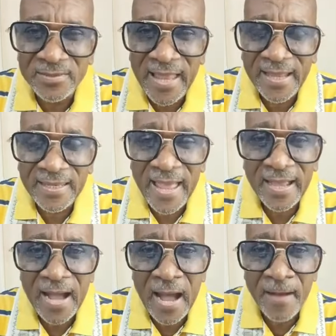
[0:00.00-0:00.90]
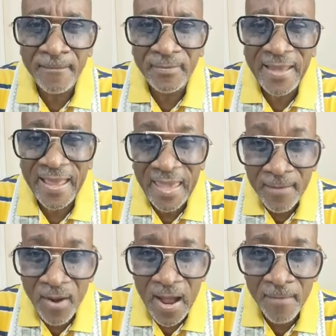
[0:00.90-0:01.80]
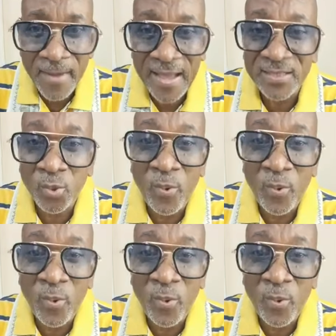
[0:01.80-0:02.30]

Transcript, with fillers: like like um like Abraham had to